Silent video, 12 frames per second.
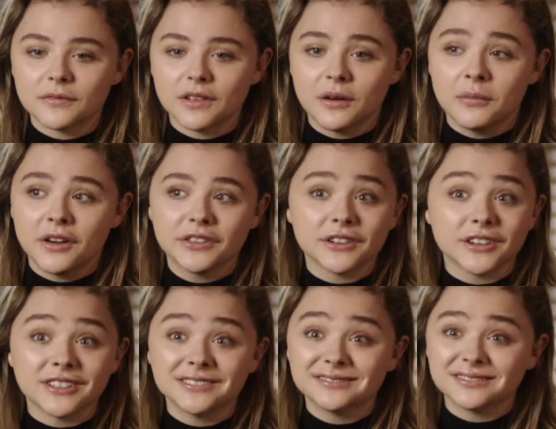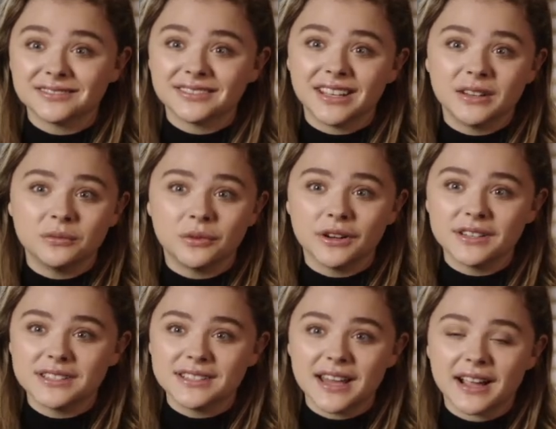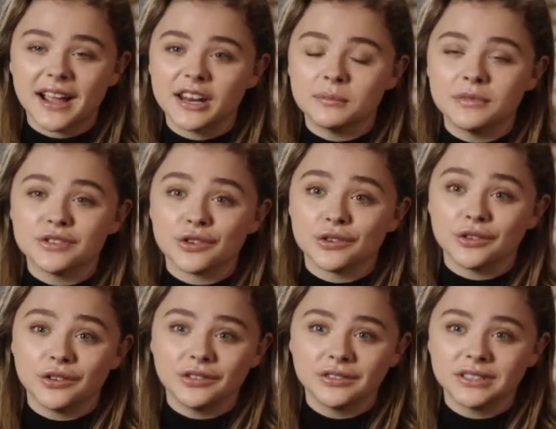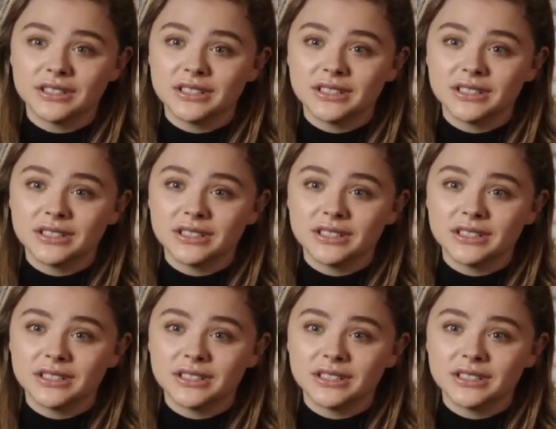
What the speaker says: a mother and wants that kind of maternal